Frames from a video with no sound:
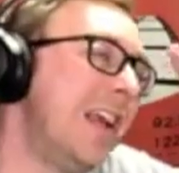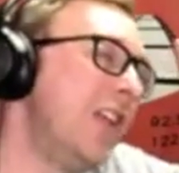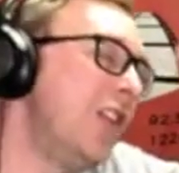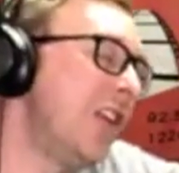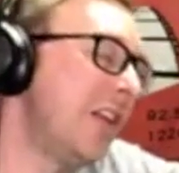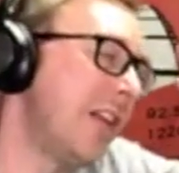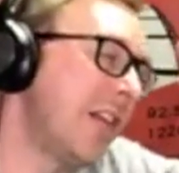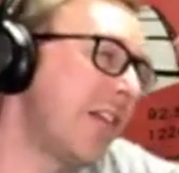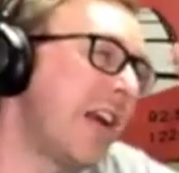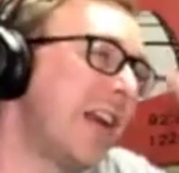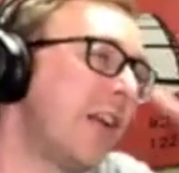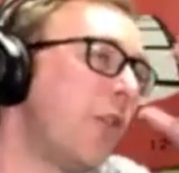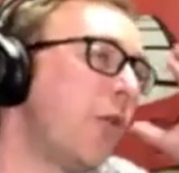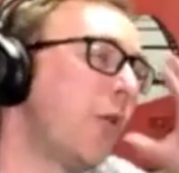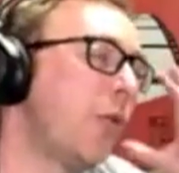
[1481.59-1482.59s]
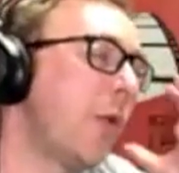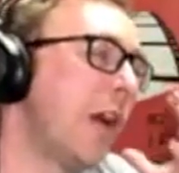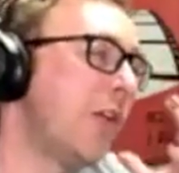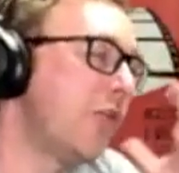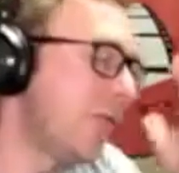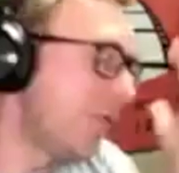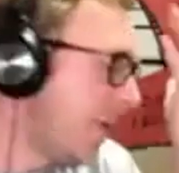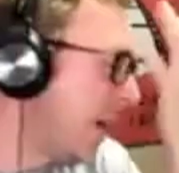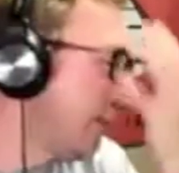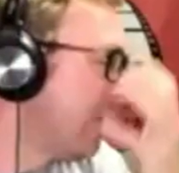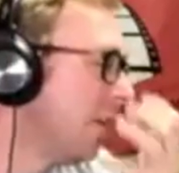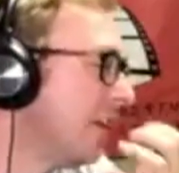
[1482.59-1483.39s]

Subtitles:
itching that's kind of going around your face.